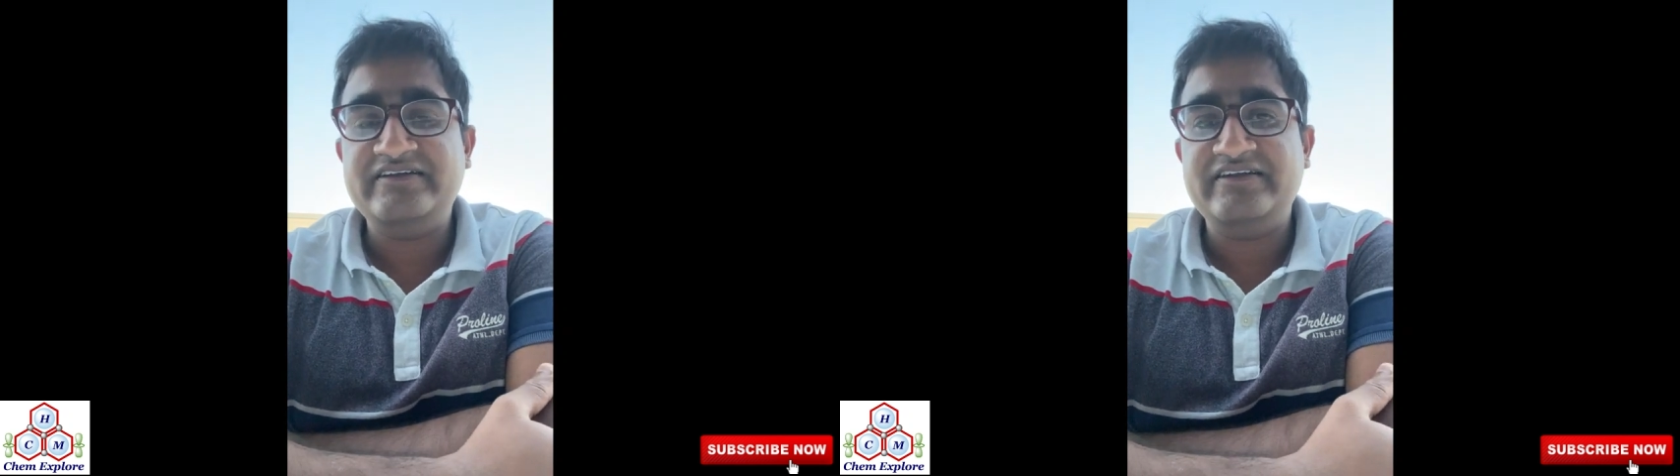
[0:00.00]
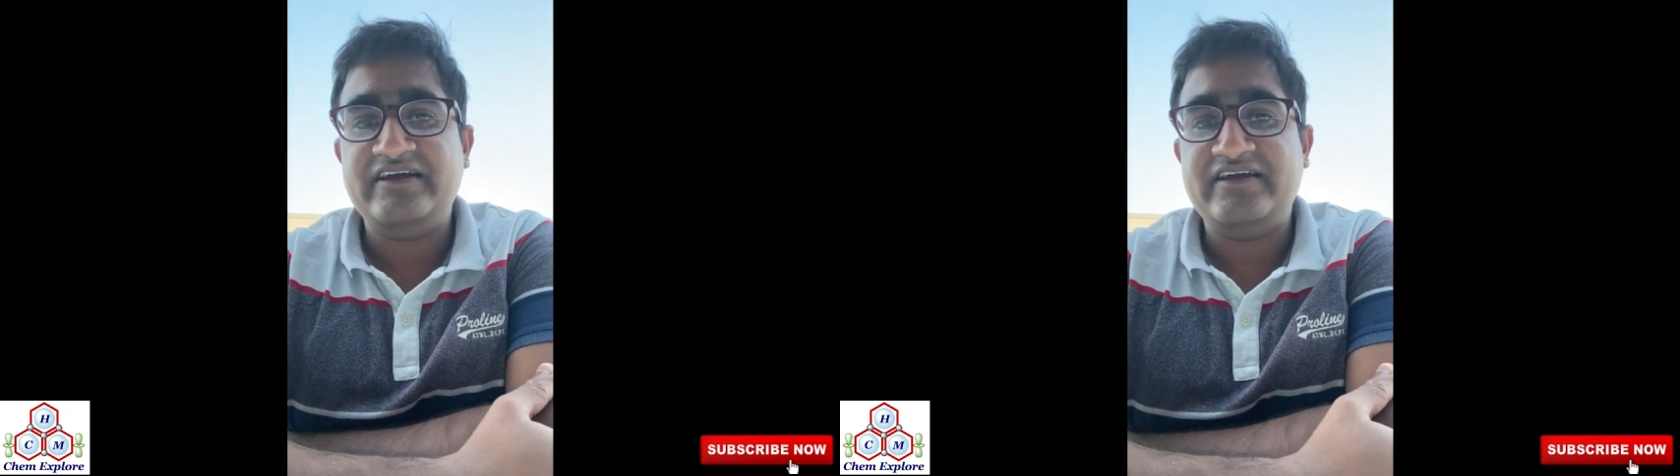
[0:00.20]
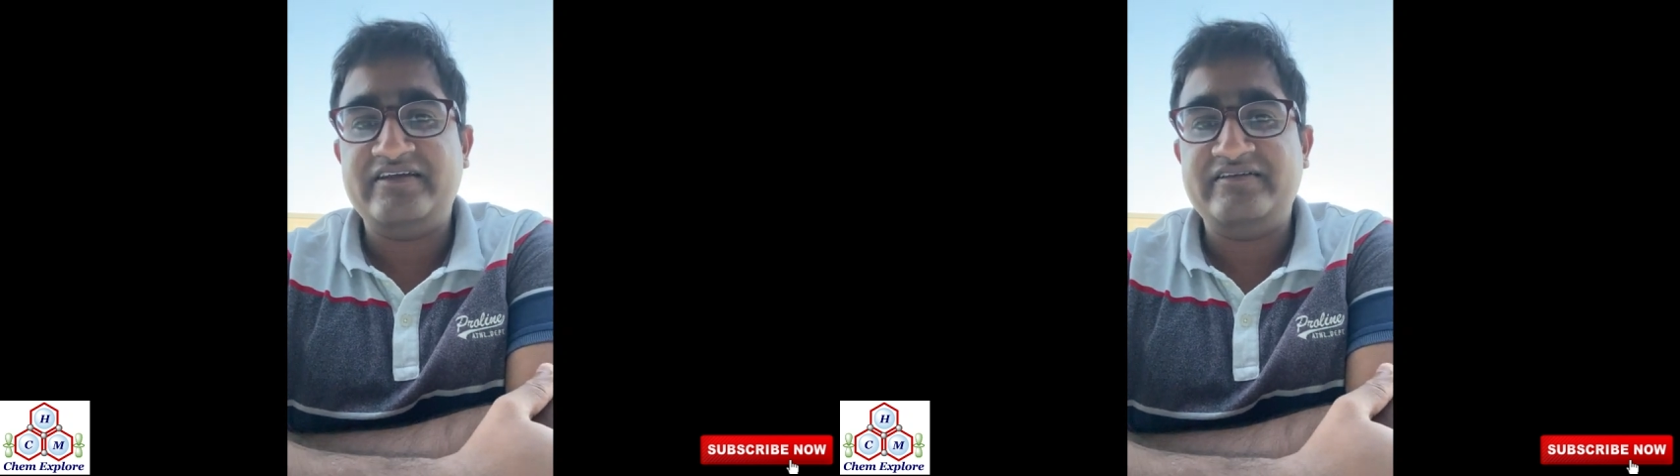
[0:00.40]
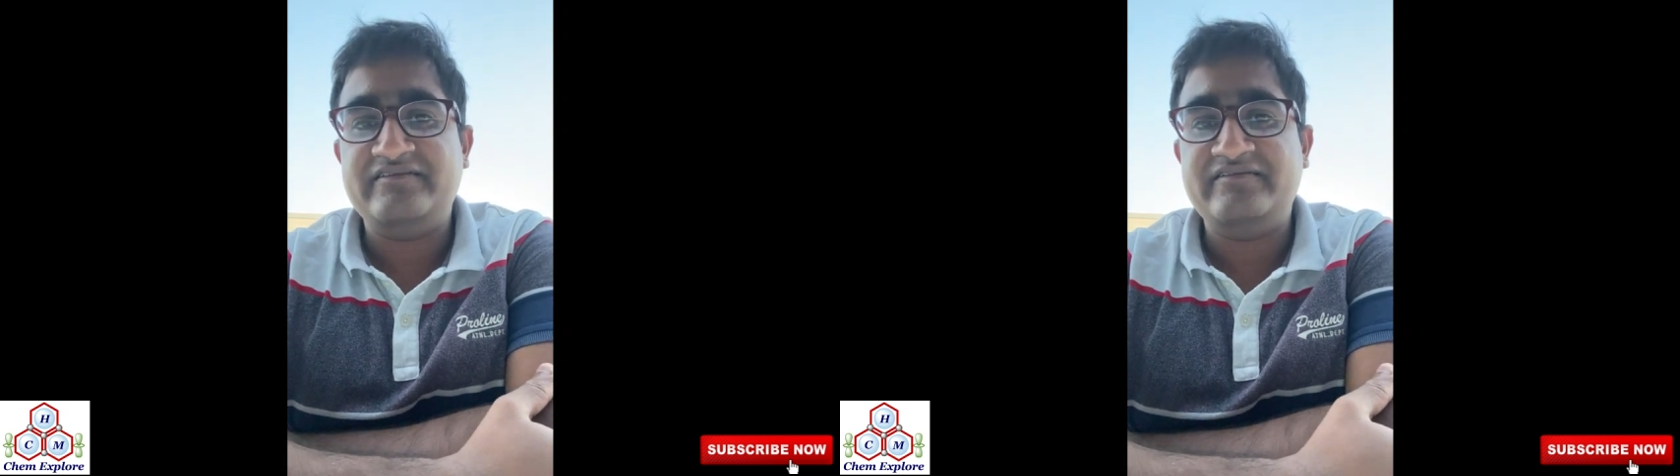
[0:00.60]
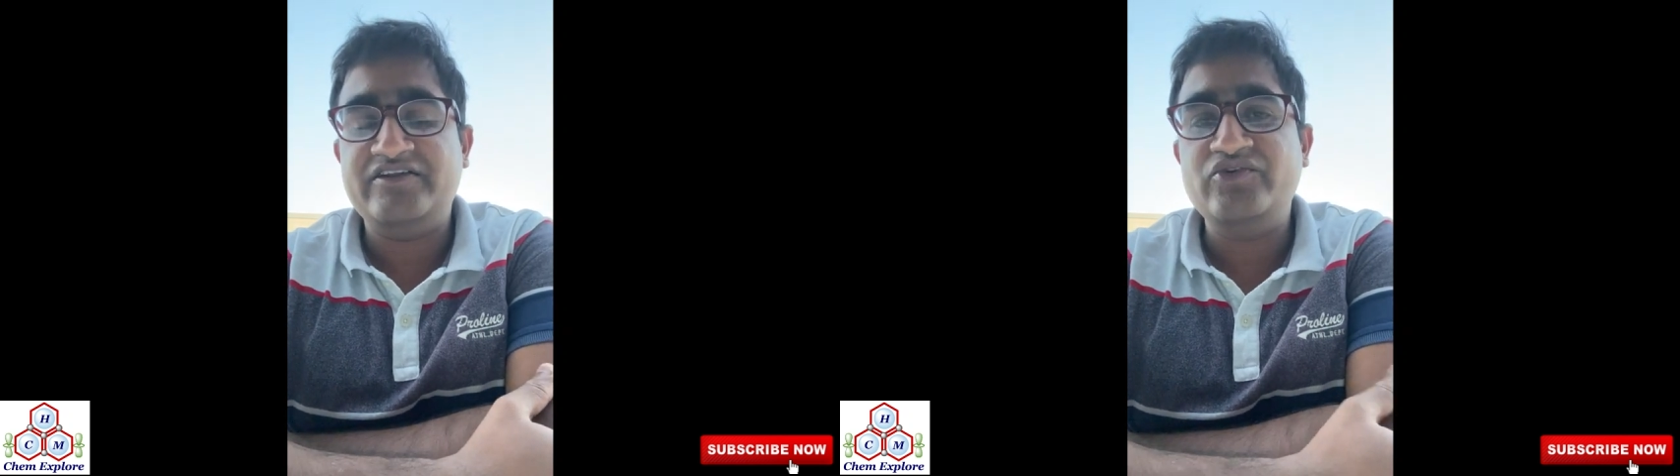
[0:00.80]
And
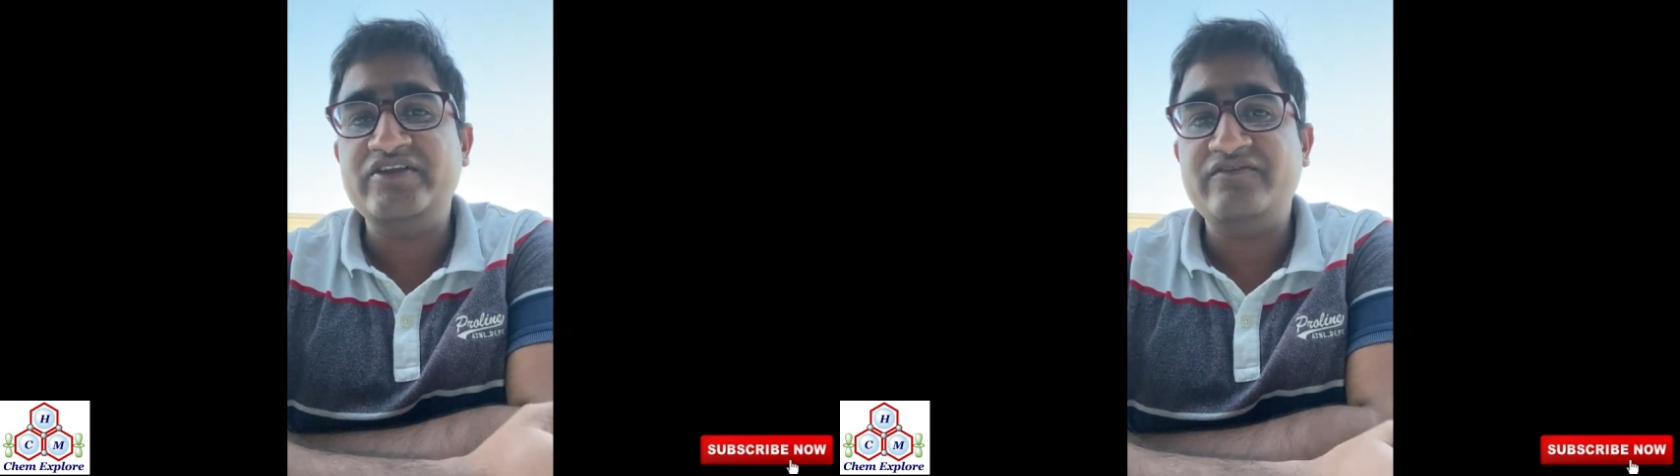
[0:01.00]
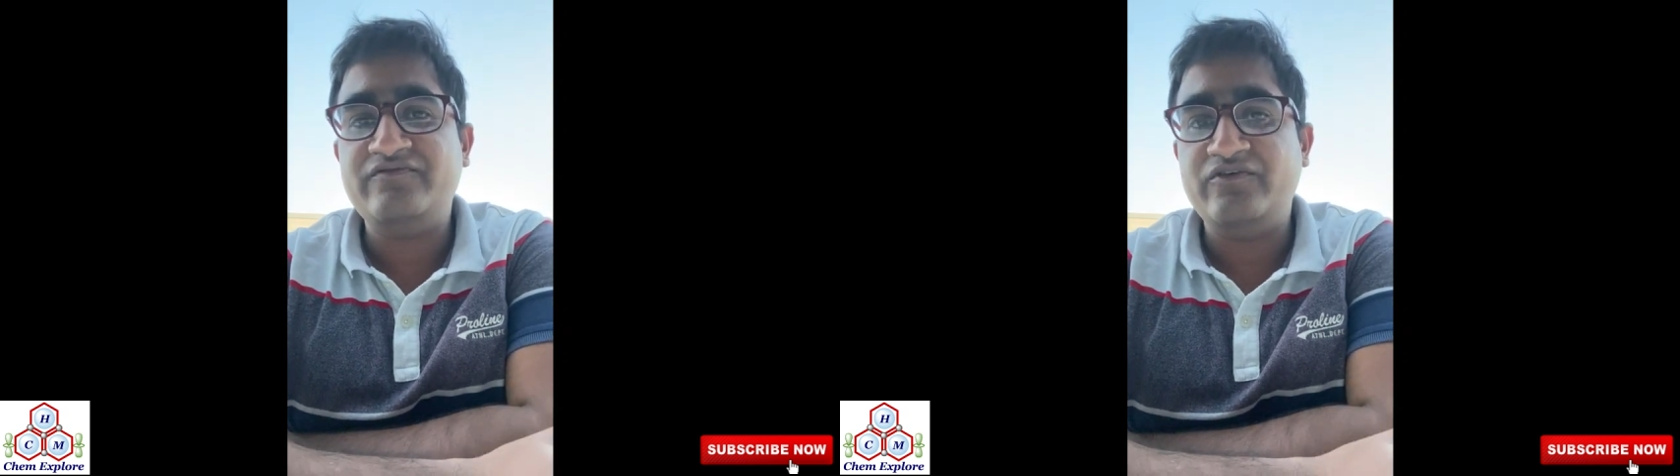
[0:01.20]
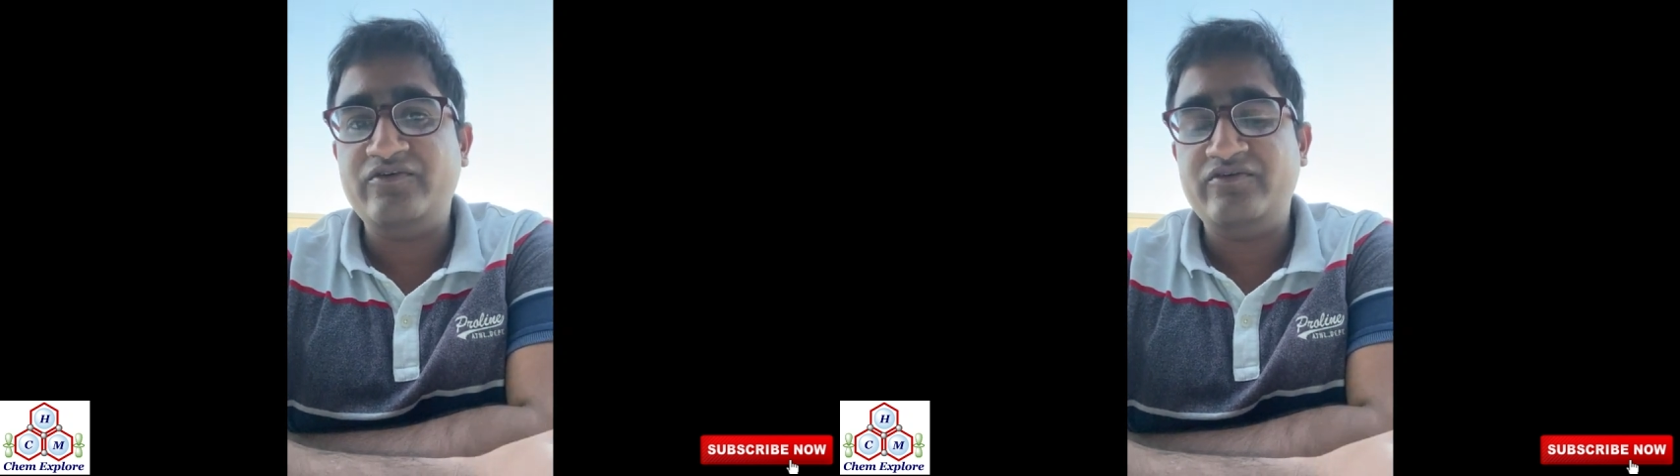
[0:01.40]
during the 4